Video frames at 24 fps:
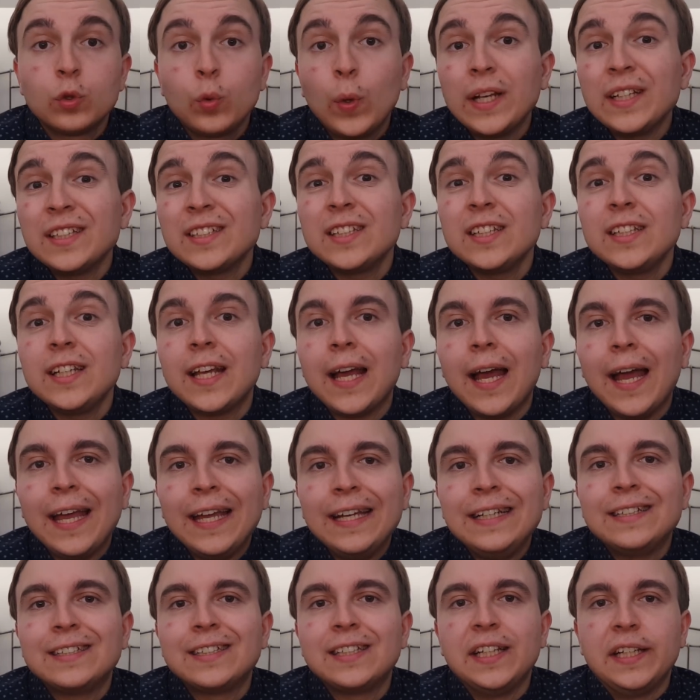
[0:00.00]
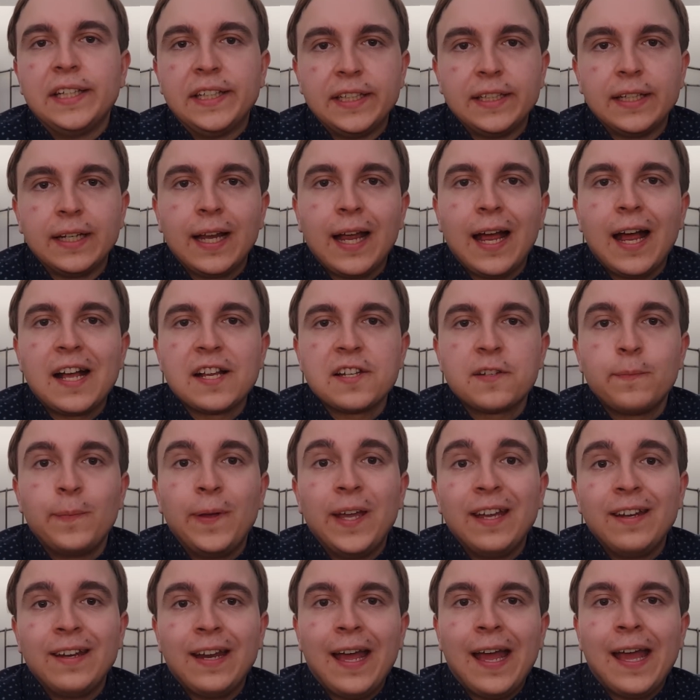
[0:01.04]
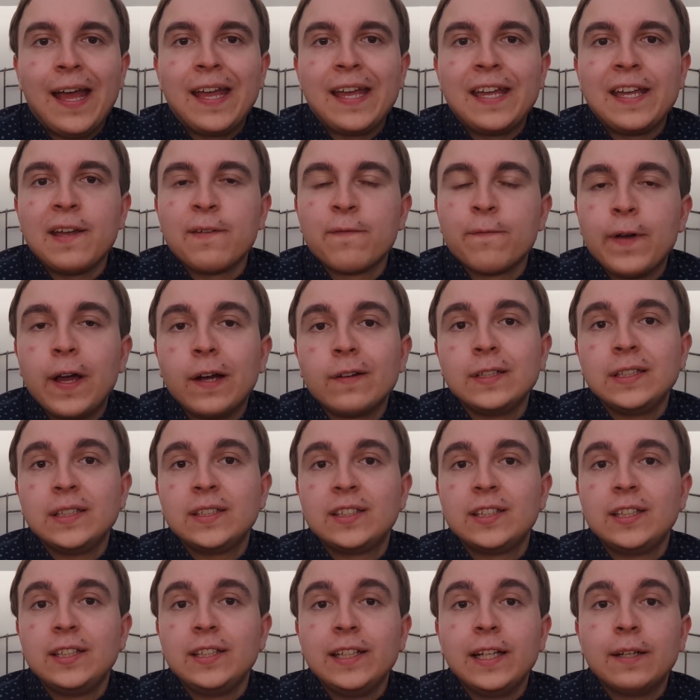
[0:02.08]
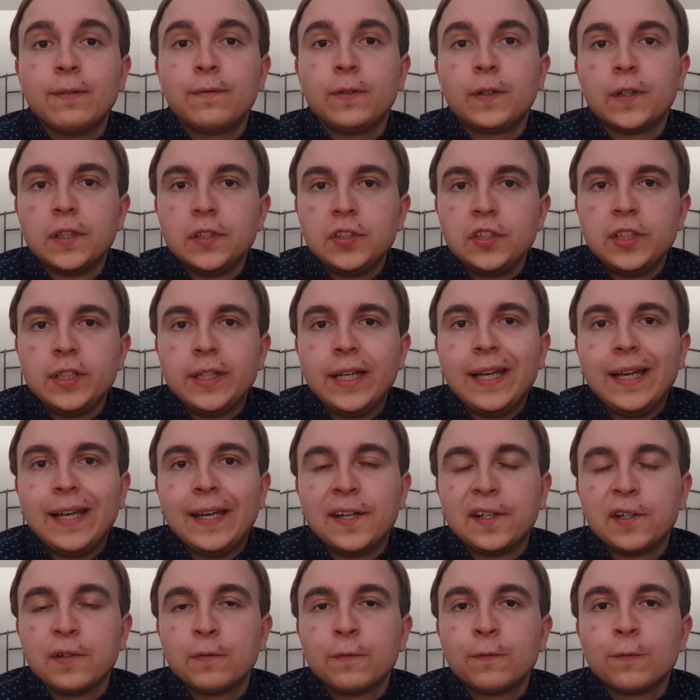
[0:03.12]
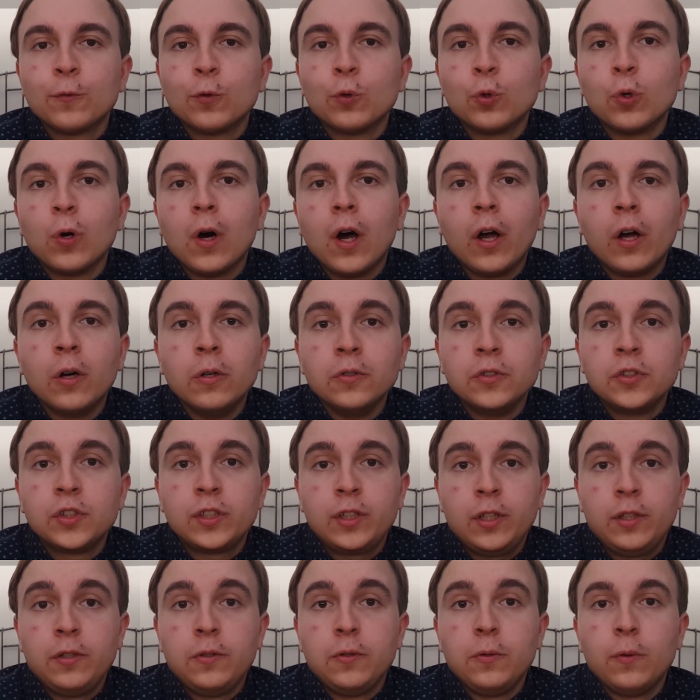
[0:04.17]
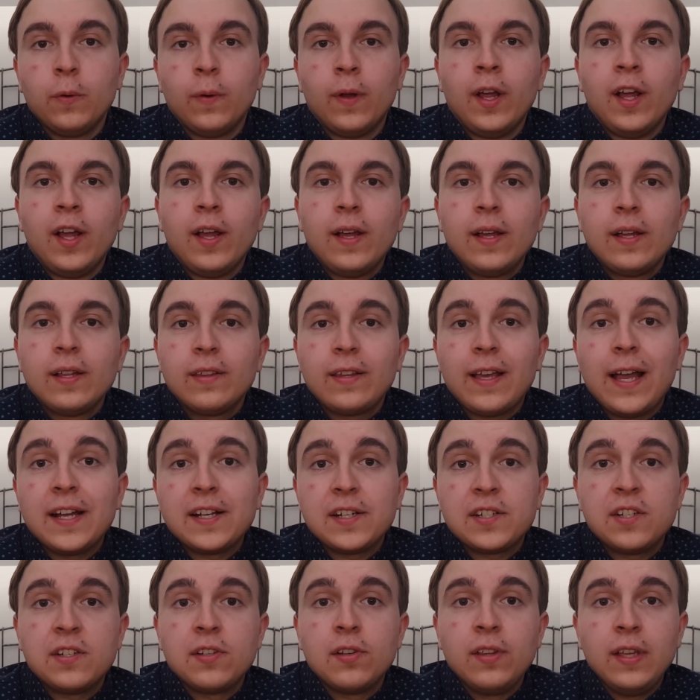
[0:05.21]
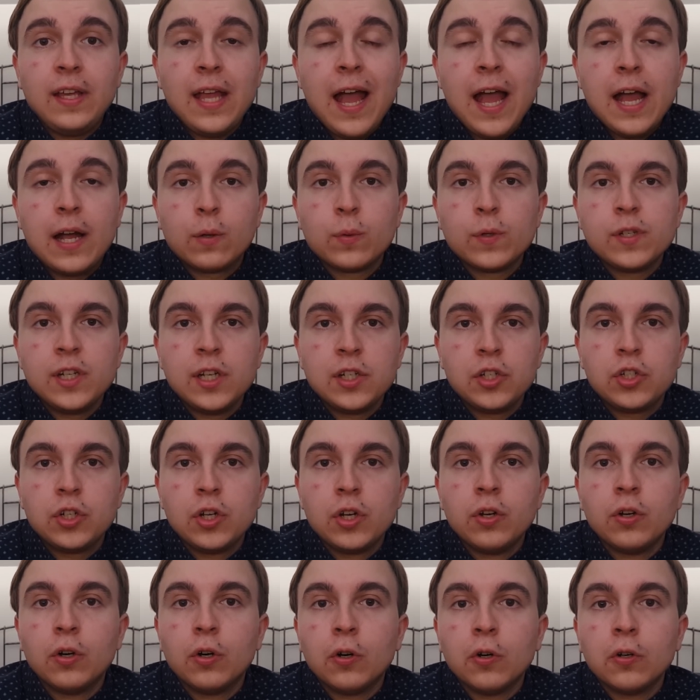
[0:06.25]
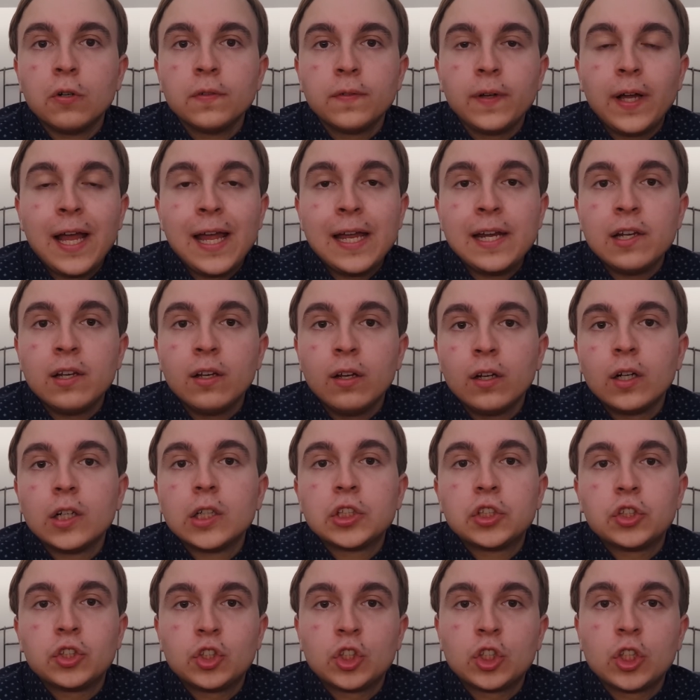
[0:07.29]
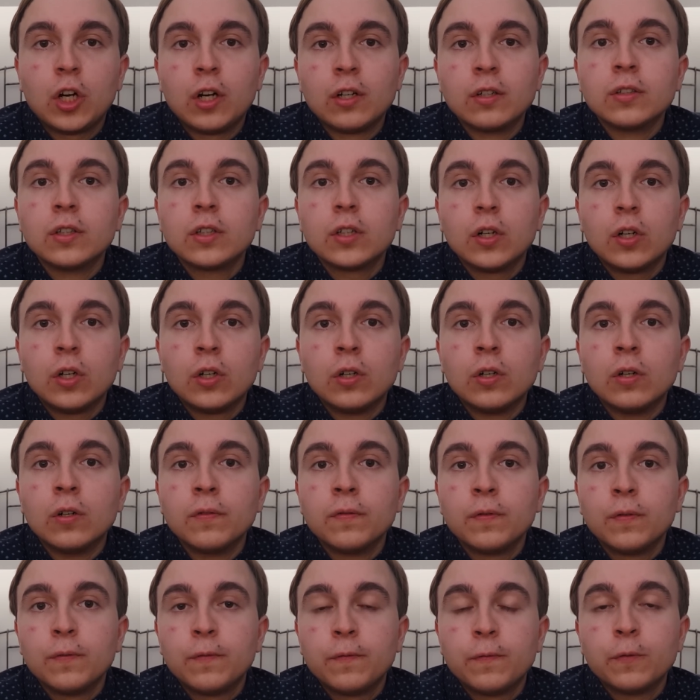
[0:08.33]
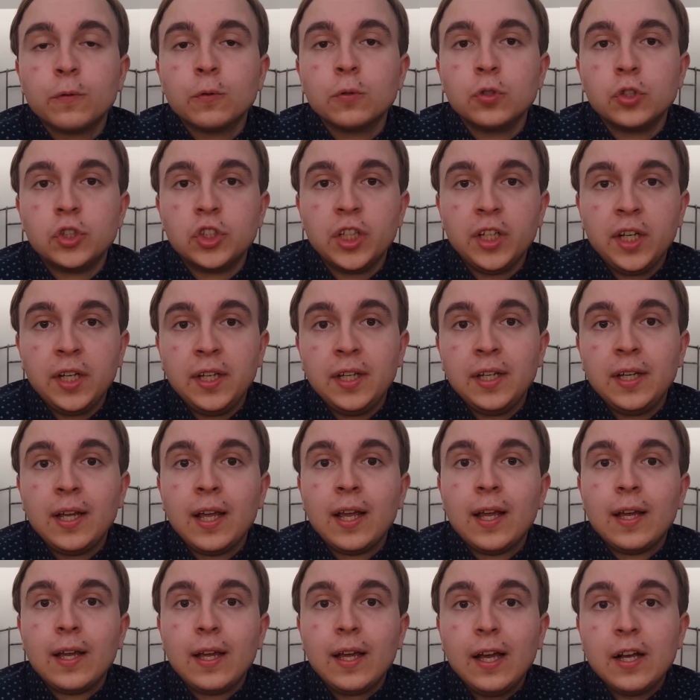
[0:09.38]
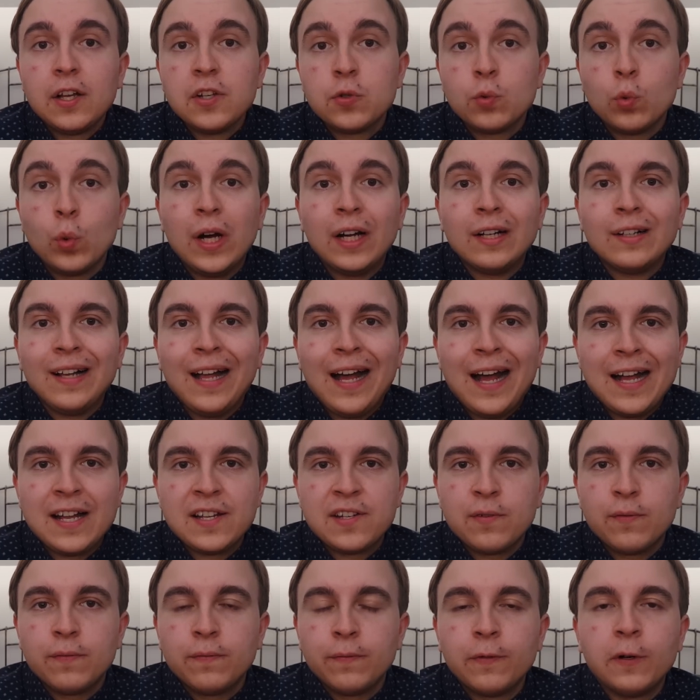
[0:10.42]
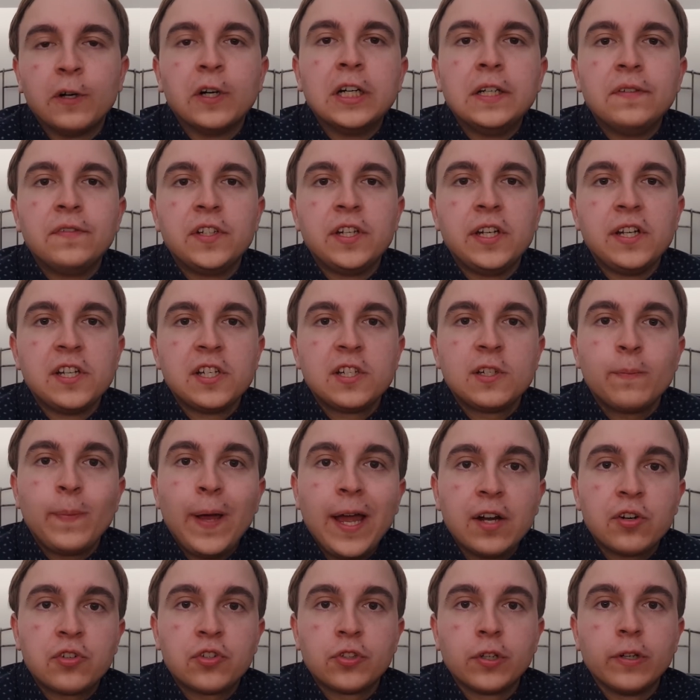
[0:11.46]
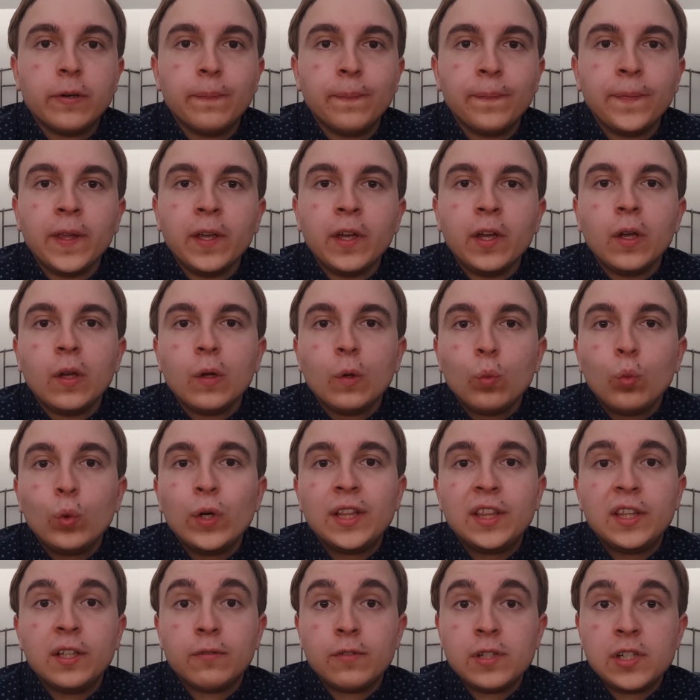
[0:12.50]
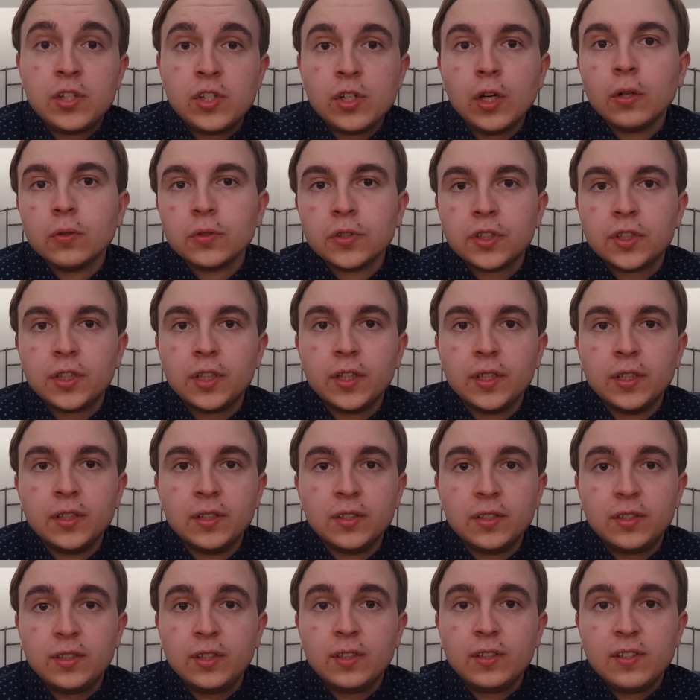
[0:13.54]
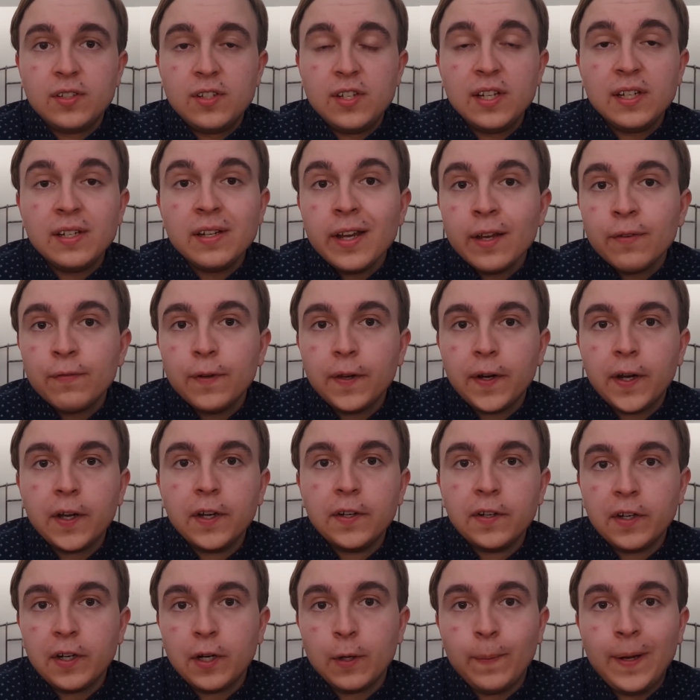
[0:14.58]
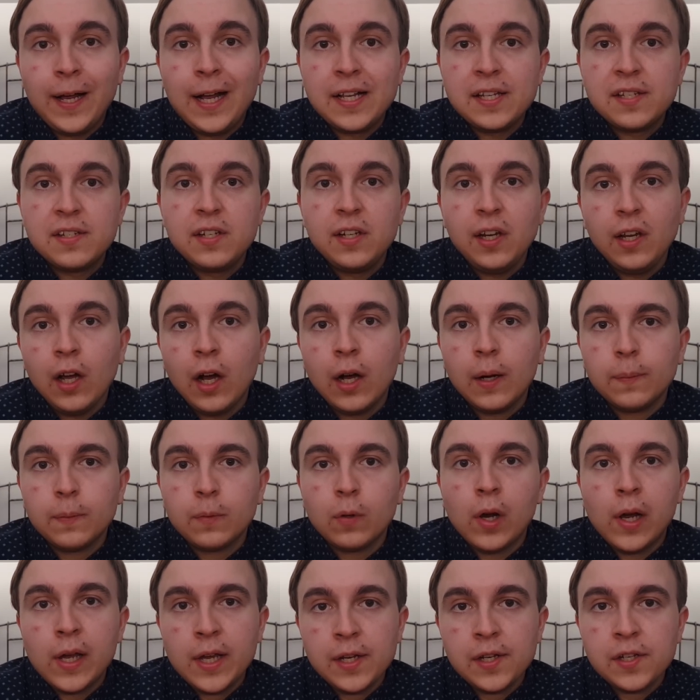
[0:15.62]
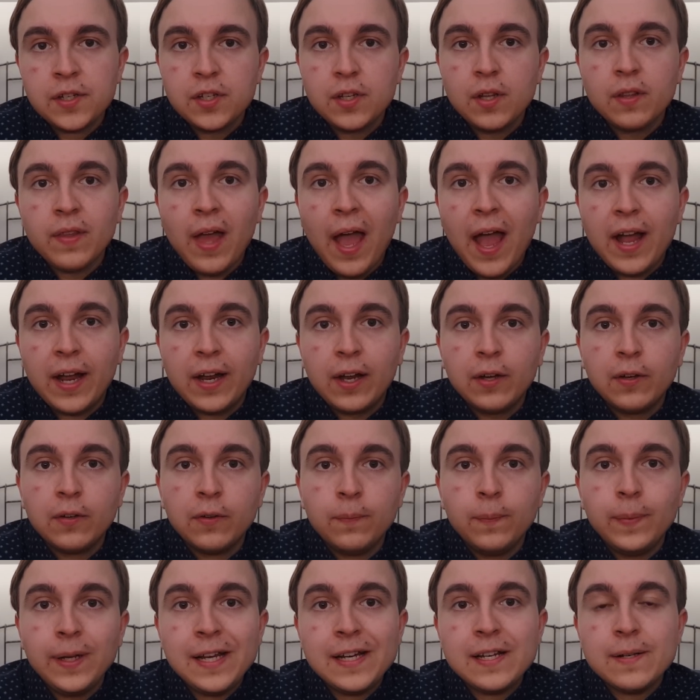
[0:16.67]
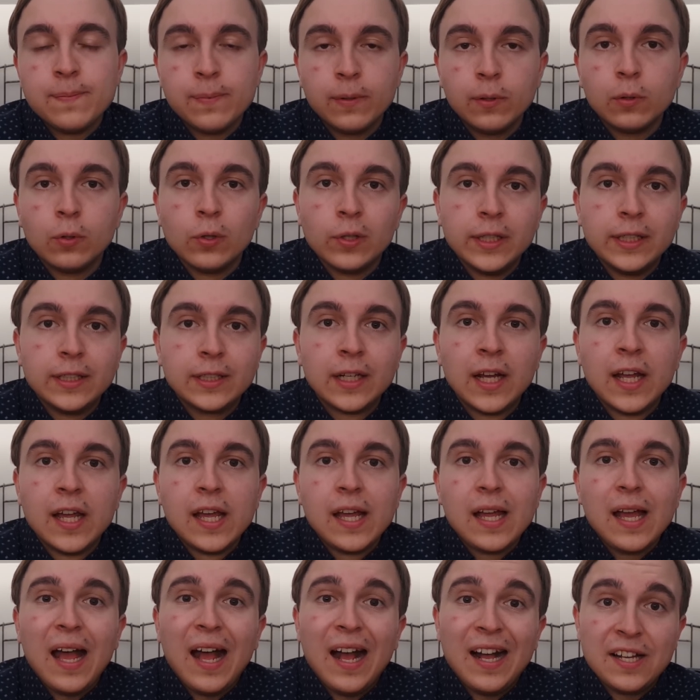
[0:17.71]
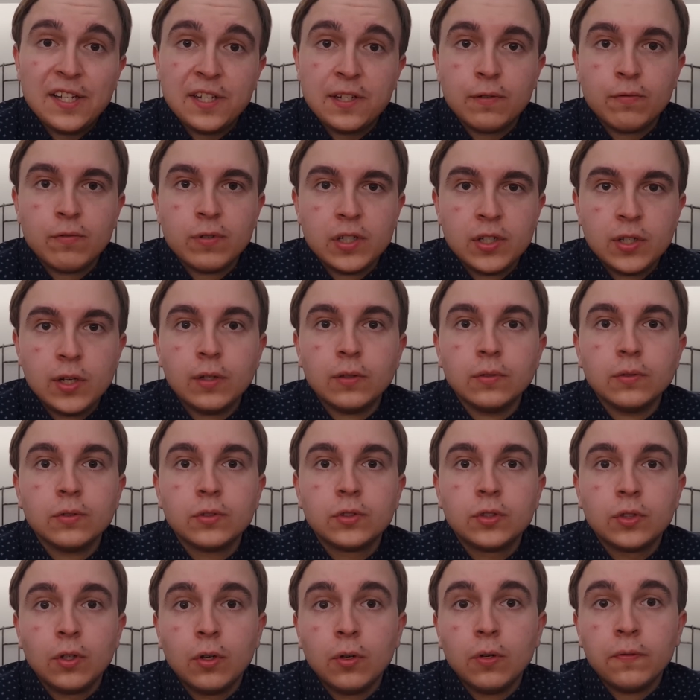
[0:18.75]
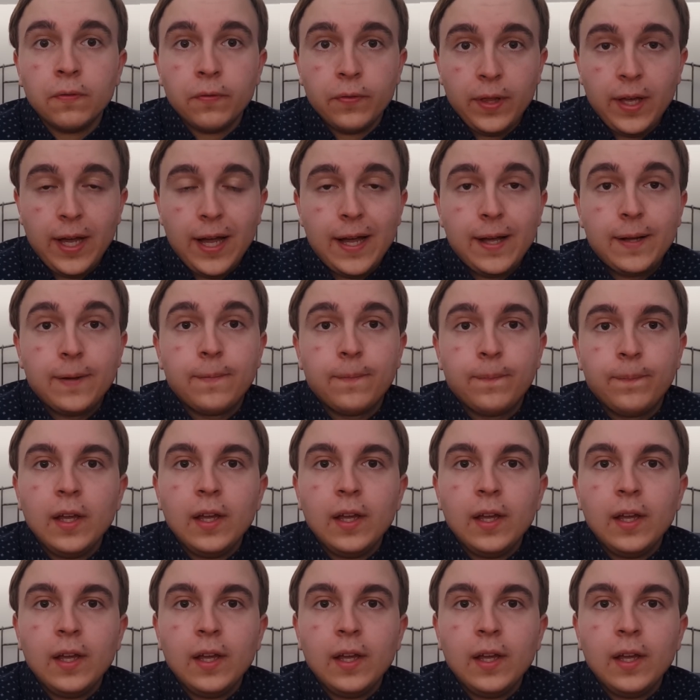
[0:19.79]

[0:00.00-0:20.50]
2018 has been a very significant year for O2, thanks to the acquisition of a large chunk of 4G as well as 5G spectrum, with the resultant significant capacity upgrades that could be deployed as a result of that.